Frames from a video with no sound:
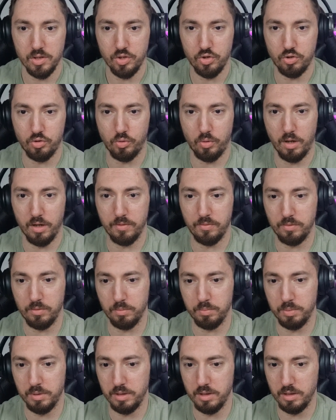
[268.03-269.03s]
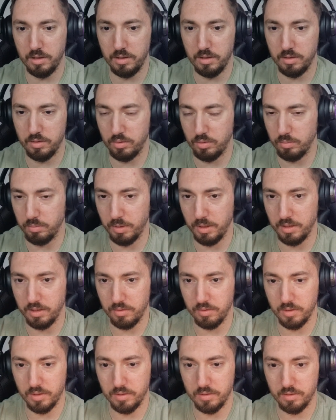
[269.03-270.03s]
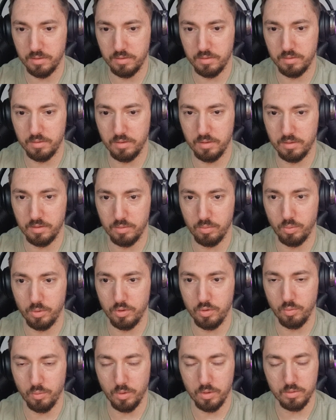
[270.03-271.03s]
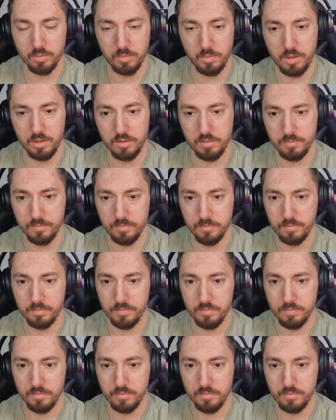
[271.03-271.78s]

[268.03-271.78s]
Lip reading: strive to be better at what you want, man.